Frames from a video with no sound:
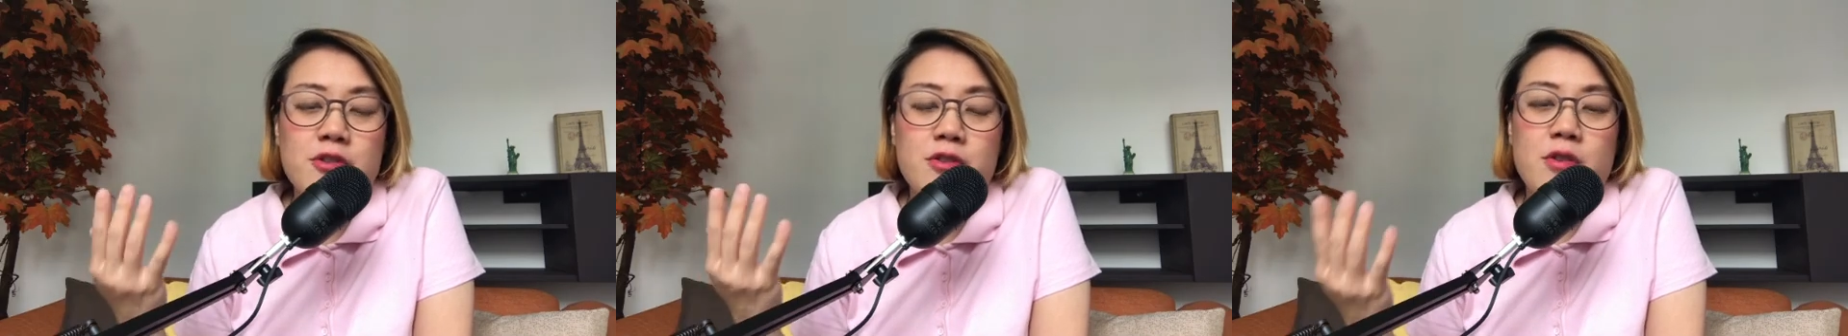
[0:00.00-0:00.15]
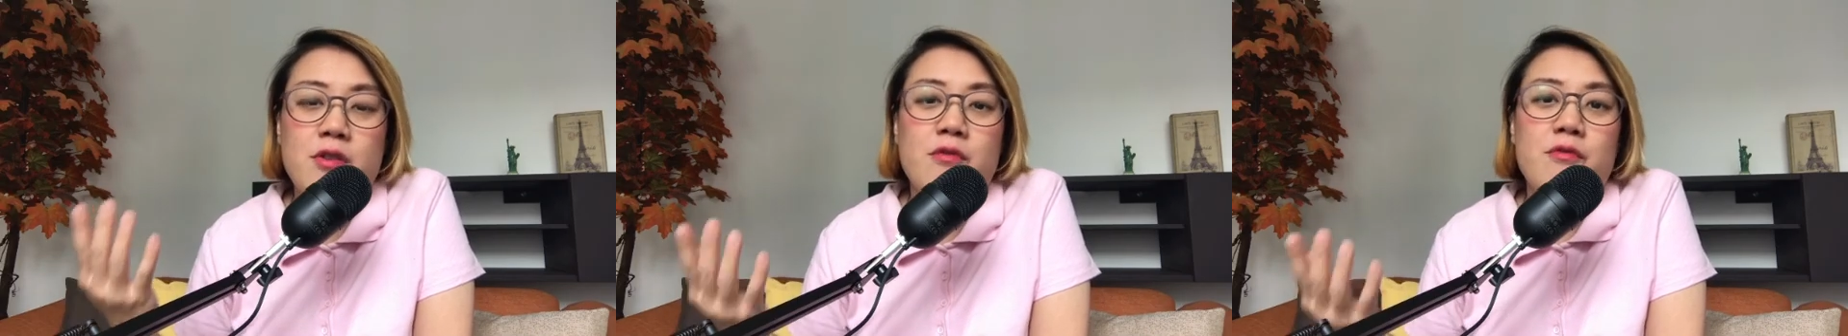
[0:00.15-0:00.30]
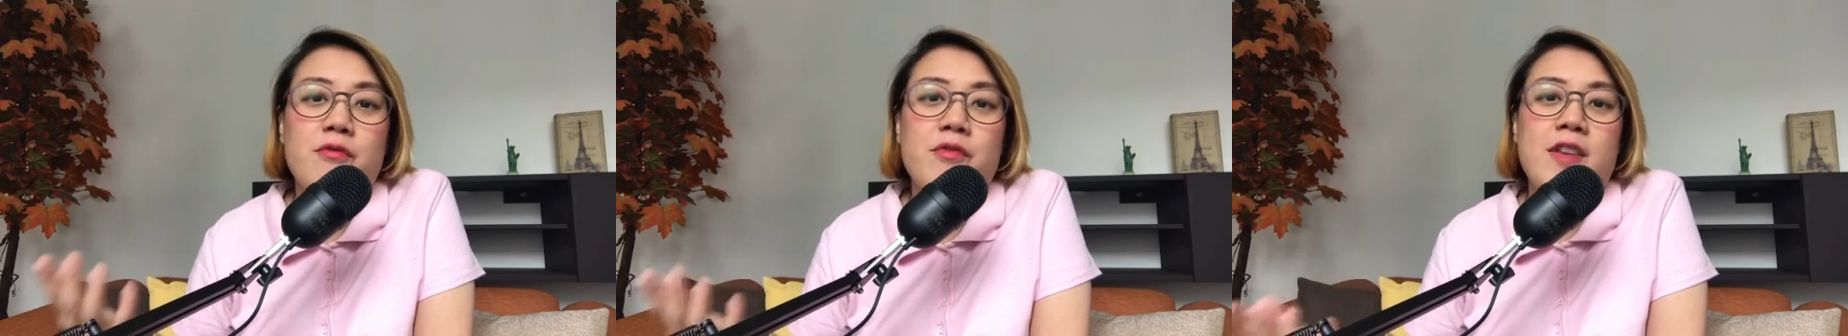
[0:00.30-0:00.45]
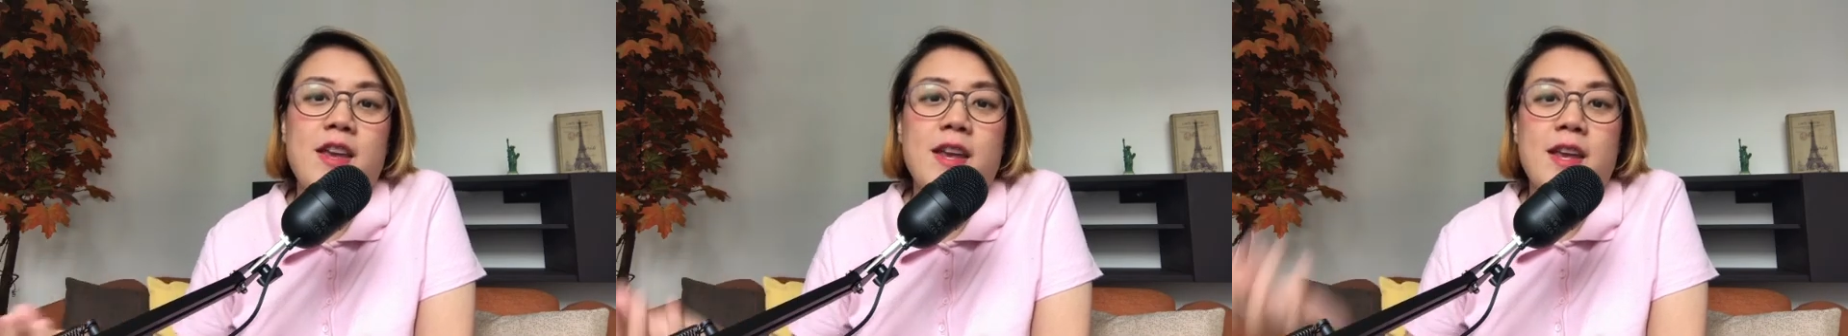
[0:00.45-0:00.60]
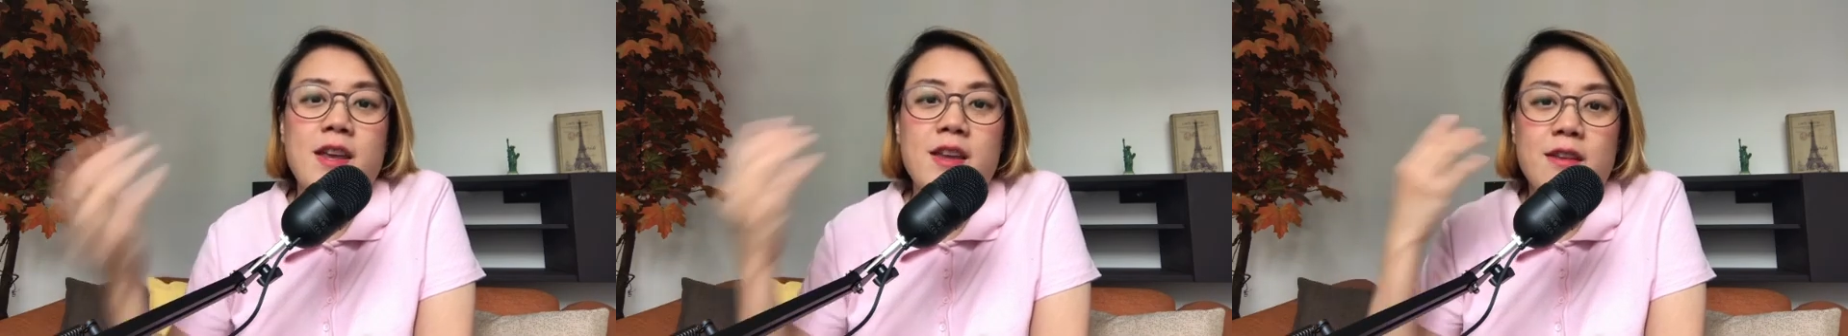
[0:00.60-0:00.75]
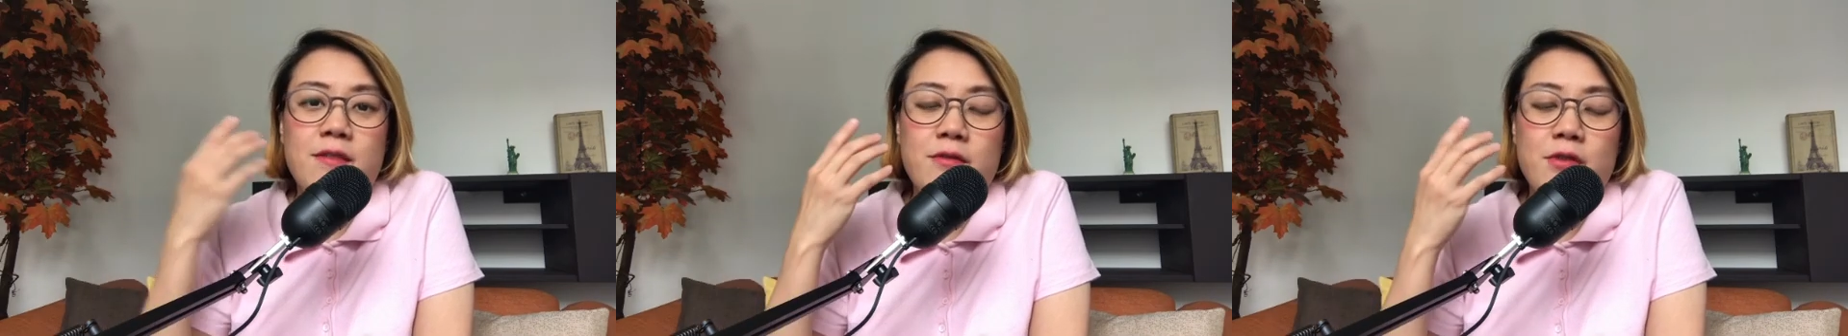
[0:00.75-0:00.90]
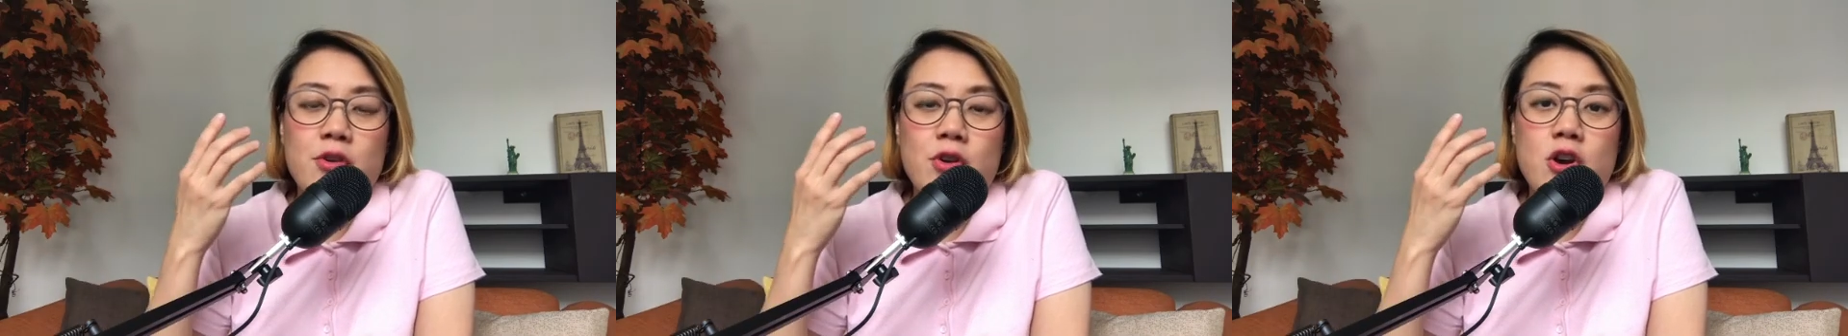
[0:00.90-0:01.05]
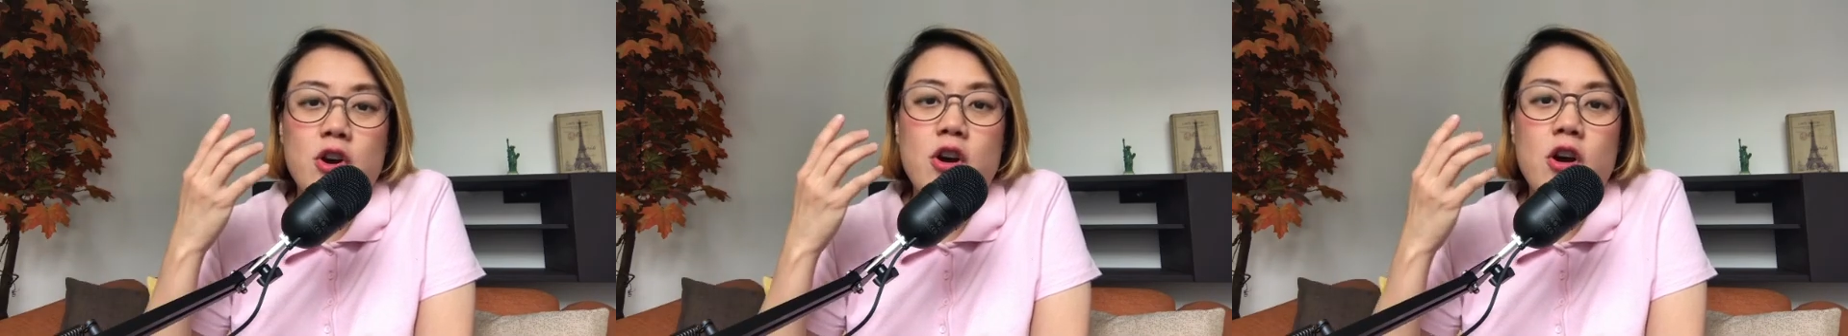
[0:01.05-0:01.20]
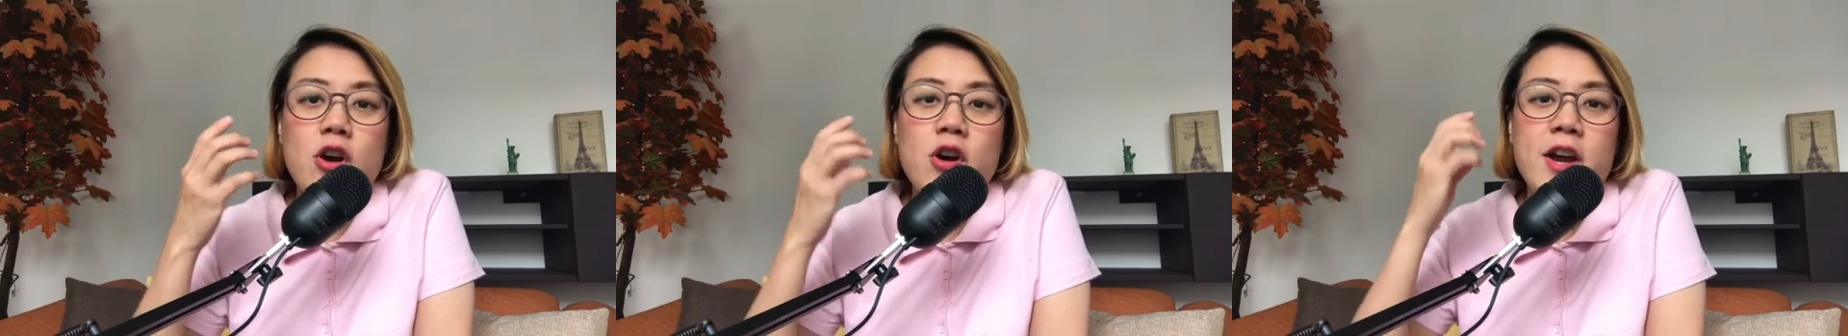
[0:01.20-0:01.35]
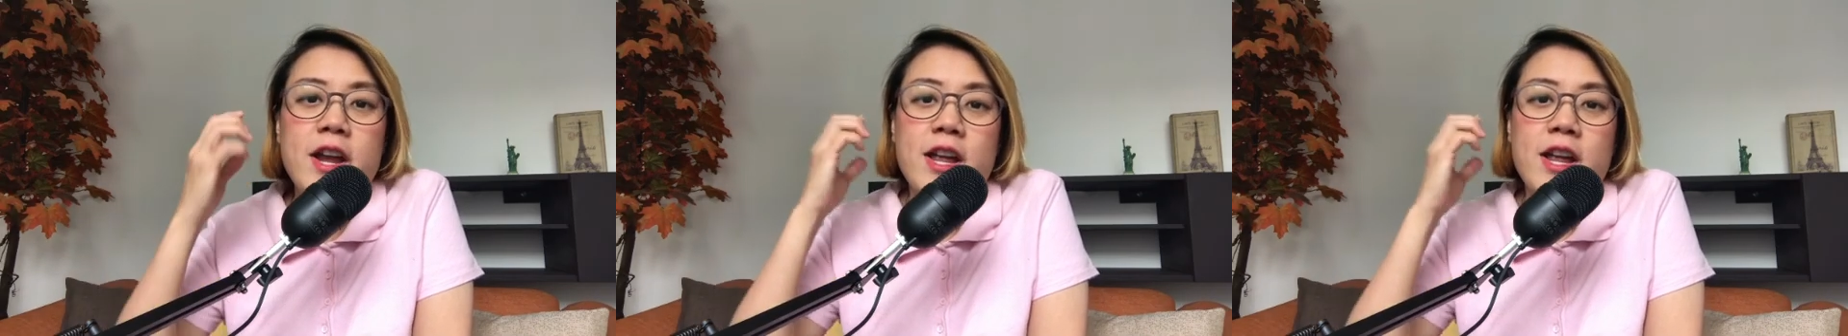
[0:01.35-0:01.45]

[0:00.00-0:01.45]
so they can give you a call